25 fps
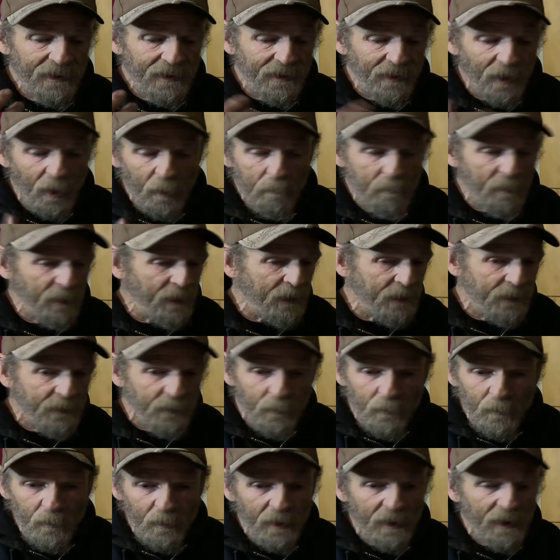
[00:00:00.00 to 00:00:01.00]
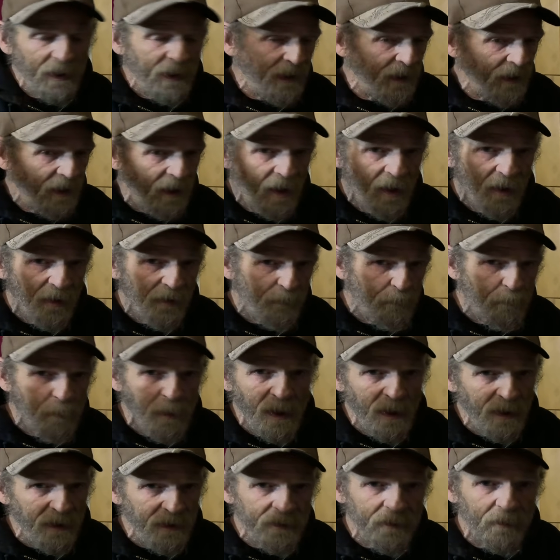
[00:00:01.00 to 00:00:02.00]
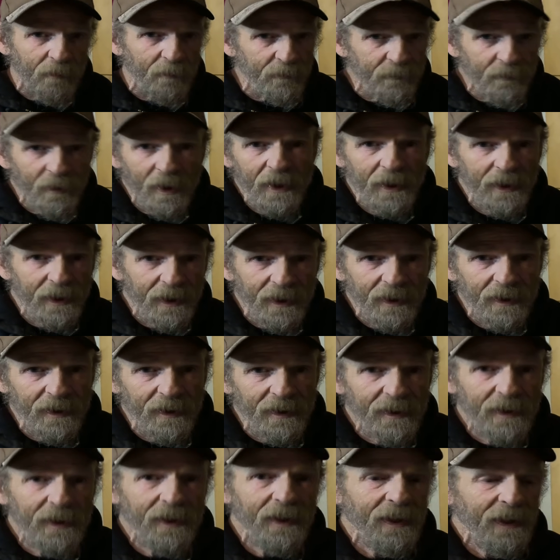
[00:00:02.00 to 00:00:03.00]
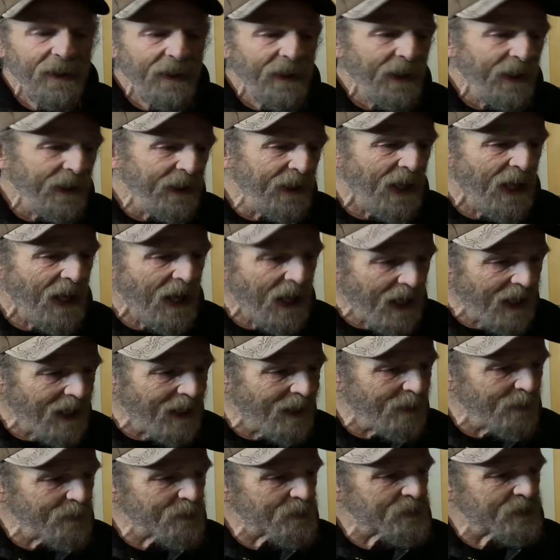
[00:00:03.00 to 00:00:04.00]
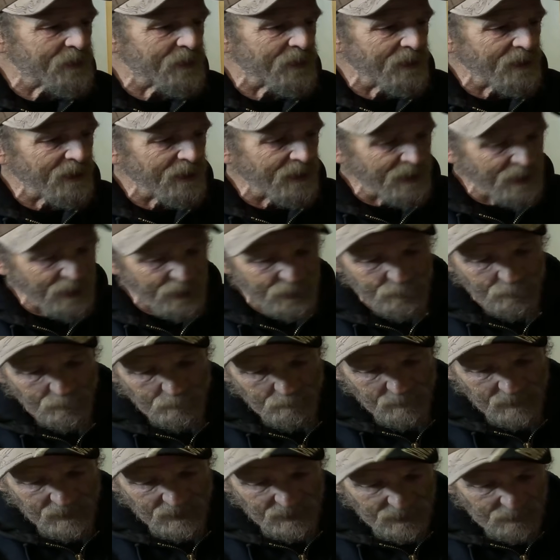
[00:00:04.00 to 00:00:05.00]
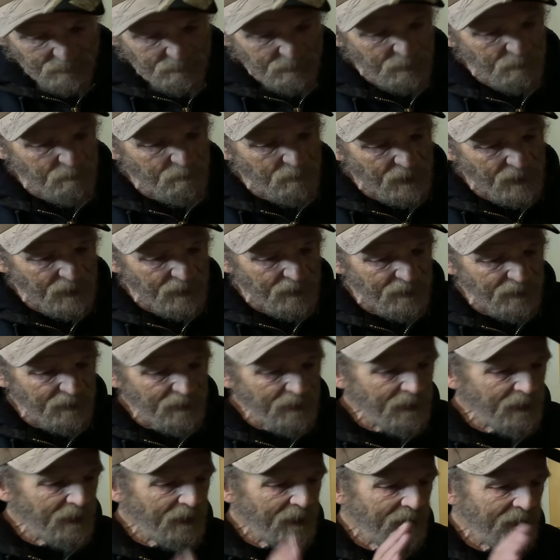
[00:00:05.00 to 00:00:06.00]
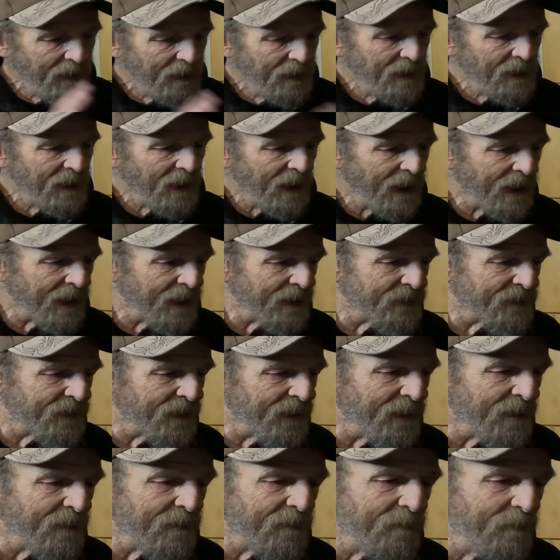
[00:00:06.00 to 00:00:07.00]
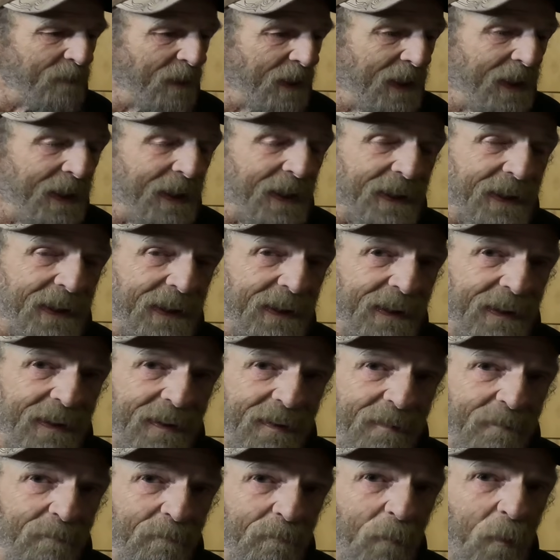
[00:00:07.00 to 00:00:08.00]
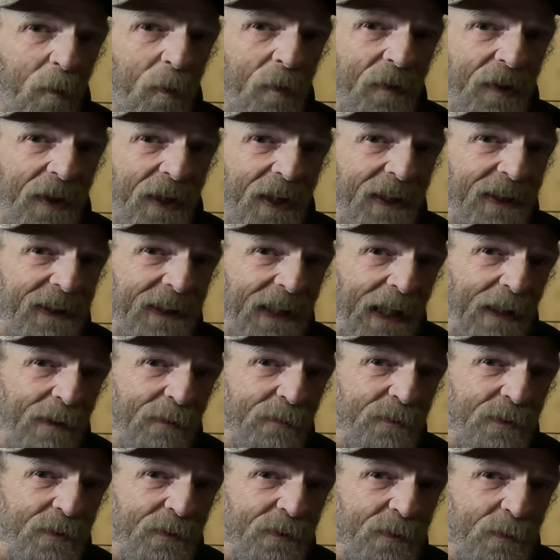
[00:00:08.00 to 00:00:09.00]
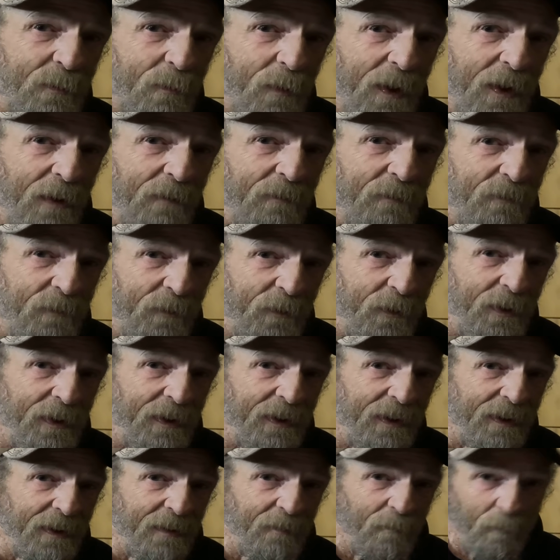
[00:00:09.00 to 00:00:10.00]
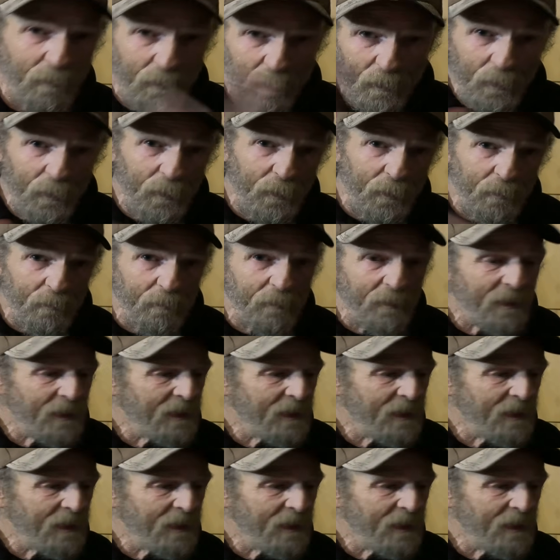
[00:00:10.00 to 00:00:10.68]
open the door and all the pollen goes right in. In the house, this would be a little bit better. Like I said, man, more than 1,000 square foot room,